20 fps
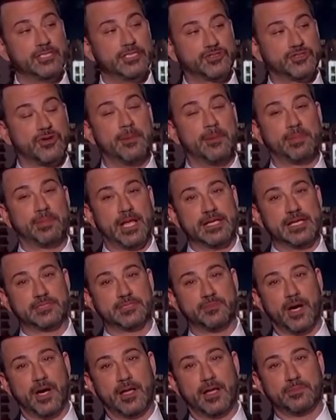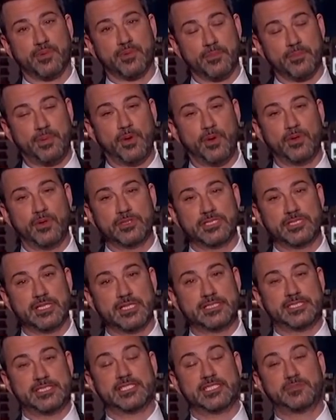President Trump last month proposed
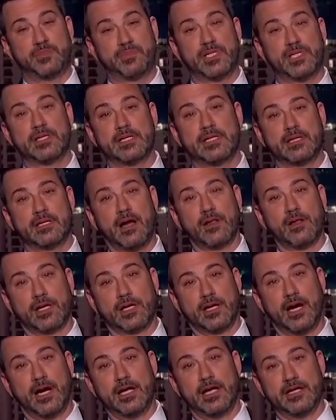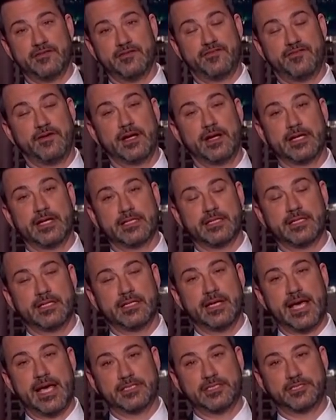a $6 billion cut in funding to
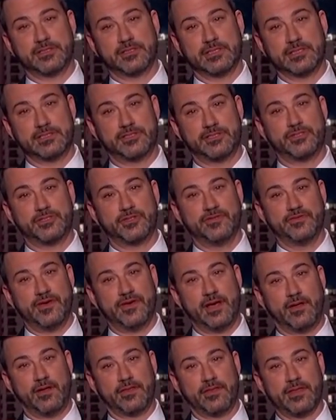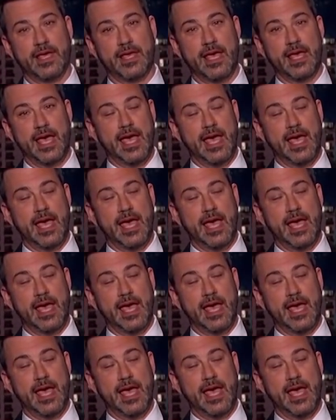the National Institute of Health.